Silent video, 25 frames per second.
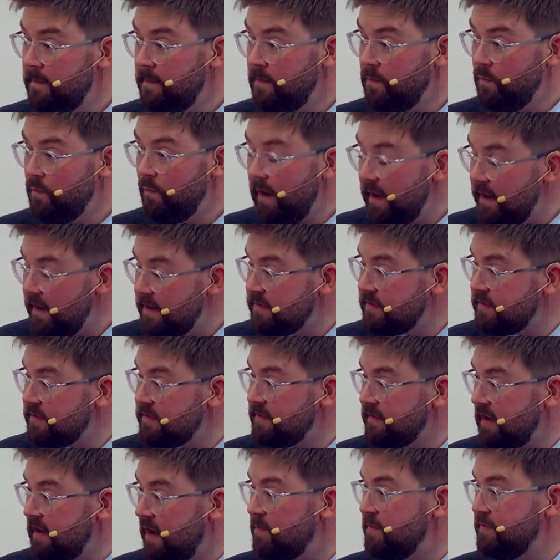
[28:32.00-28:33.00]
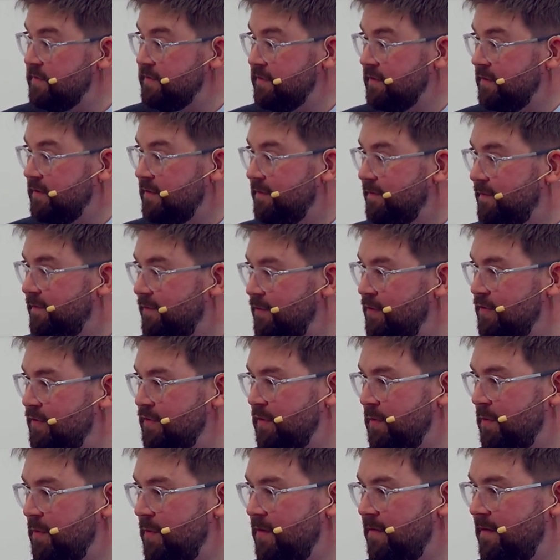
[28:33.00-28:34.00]
Why is the psalmist confused
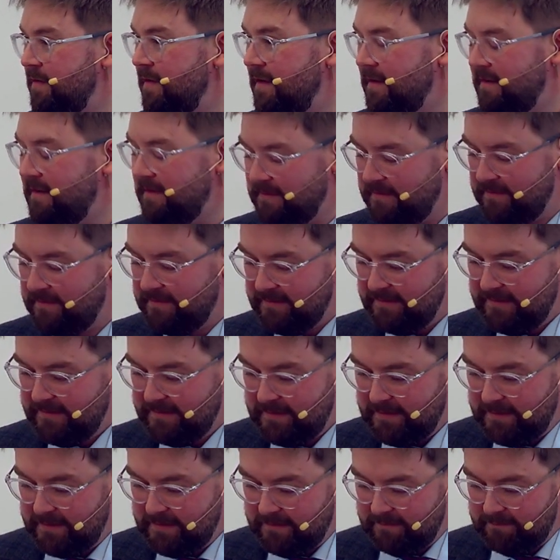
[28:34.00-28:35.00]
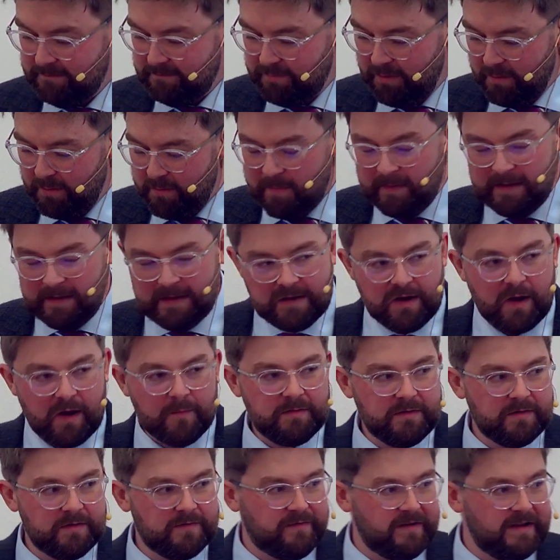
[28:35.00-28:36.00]
about that? Probably a
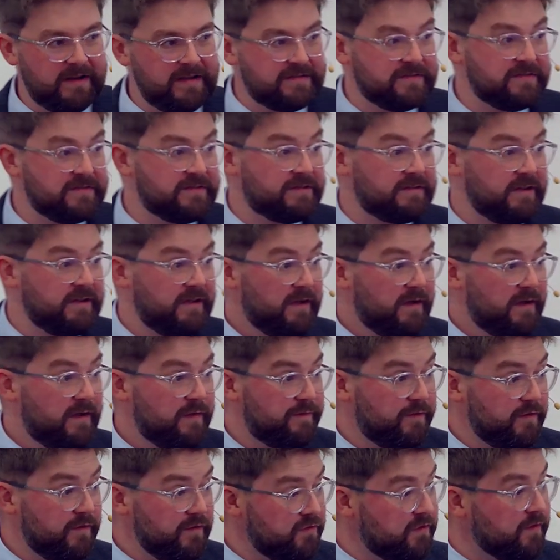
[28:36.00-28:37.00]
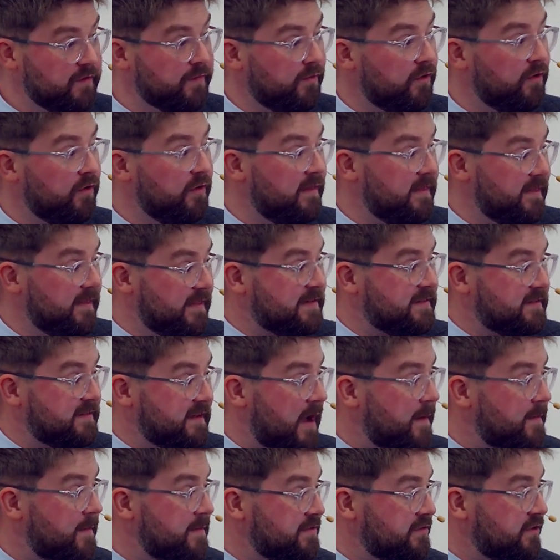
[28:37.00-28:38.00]
couple of reasons. First of all, the
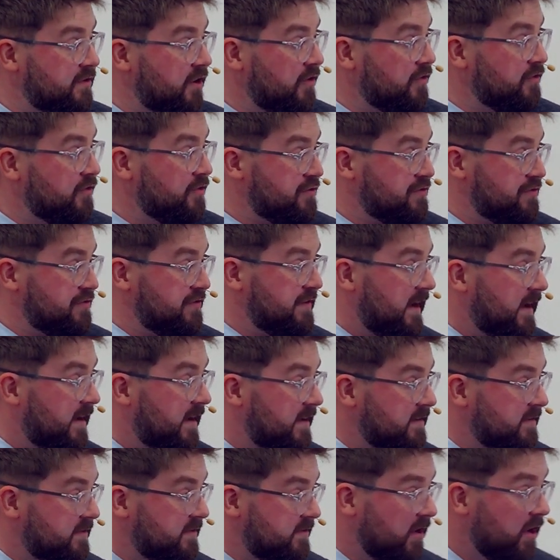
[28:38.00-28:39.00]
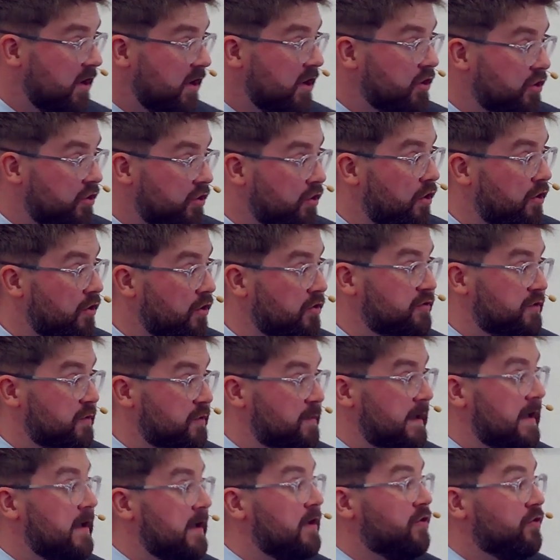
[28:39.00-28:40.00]
psalmist understands God to
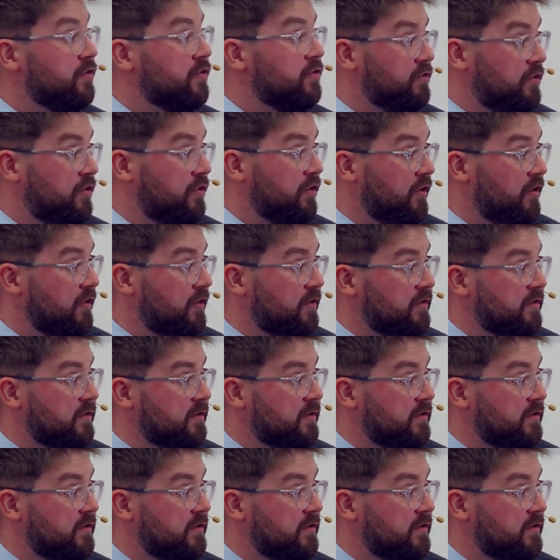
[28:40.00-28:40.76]
be a good God.